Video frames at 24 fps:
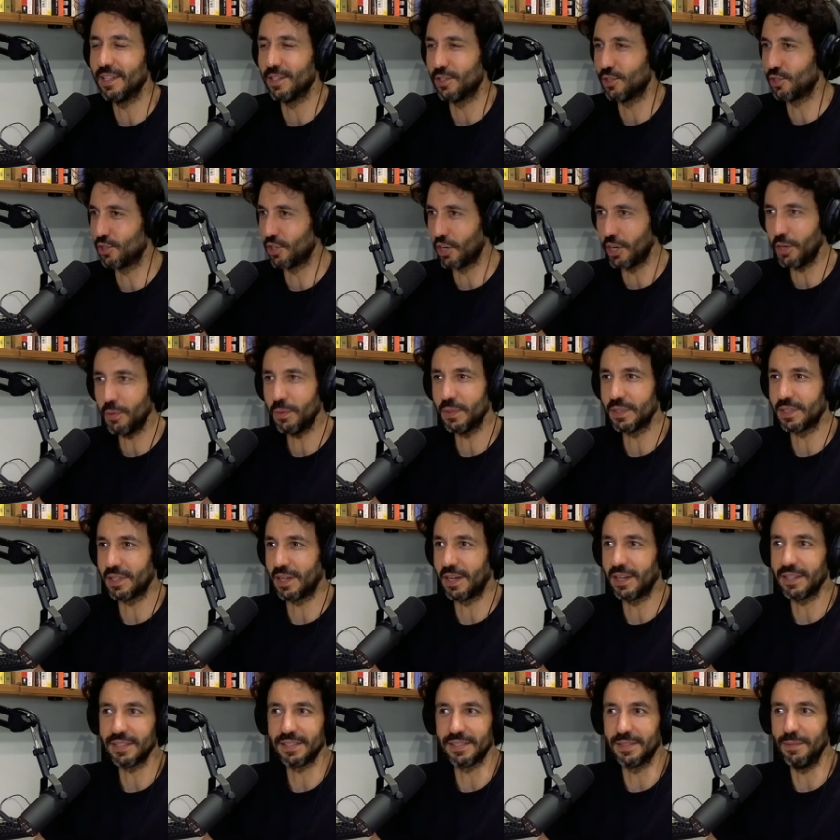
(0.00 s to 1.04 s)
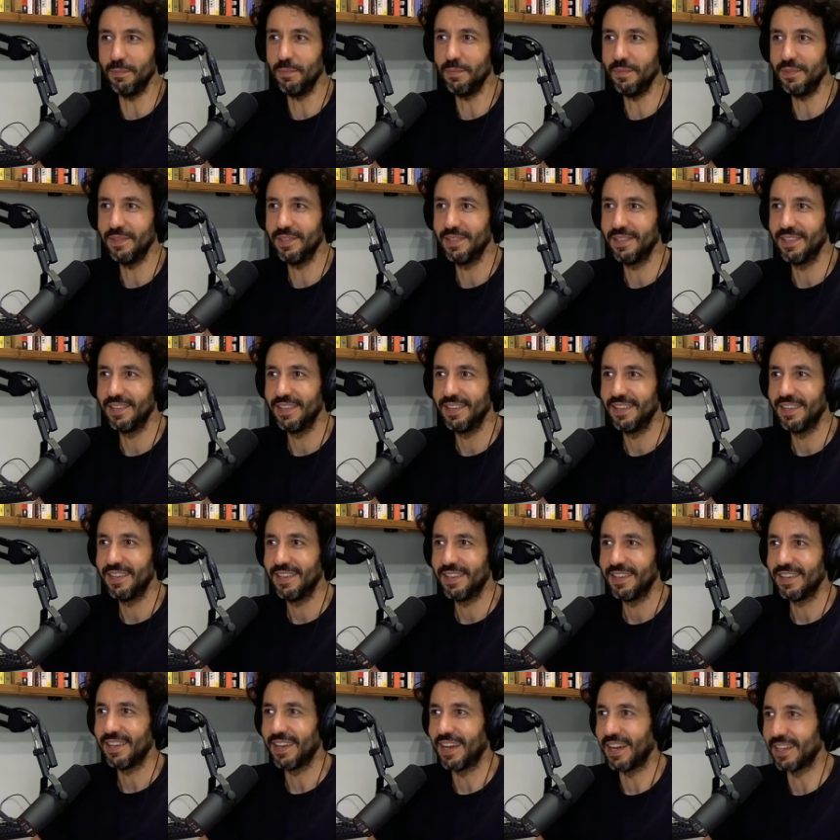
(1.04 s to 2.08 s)
His show was awesome
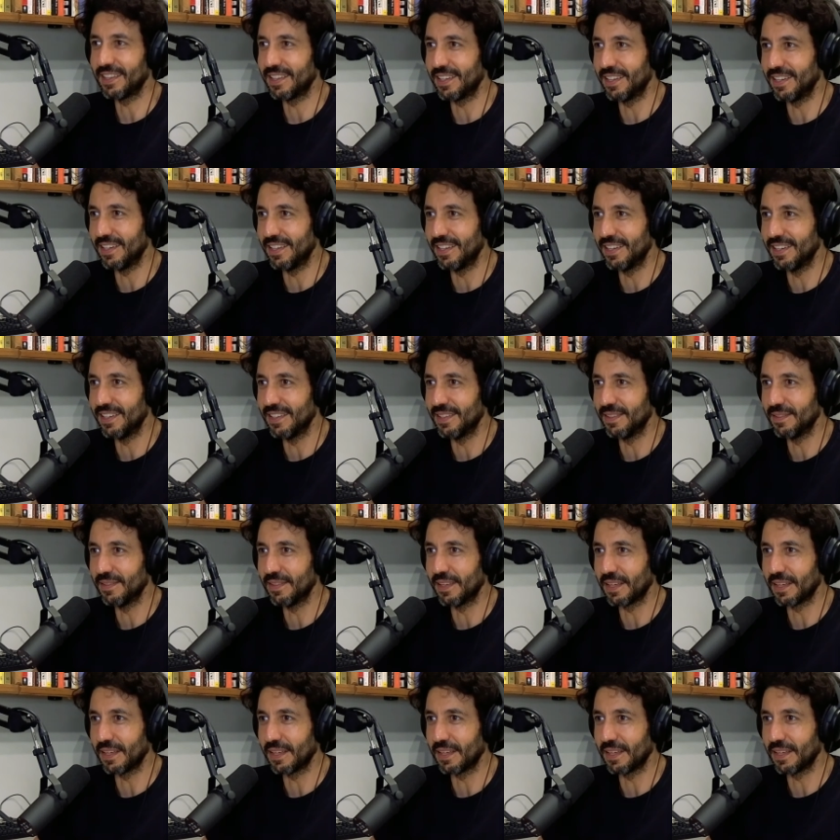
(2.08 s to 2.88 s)
at the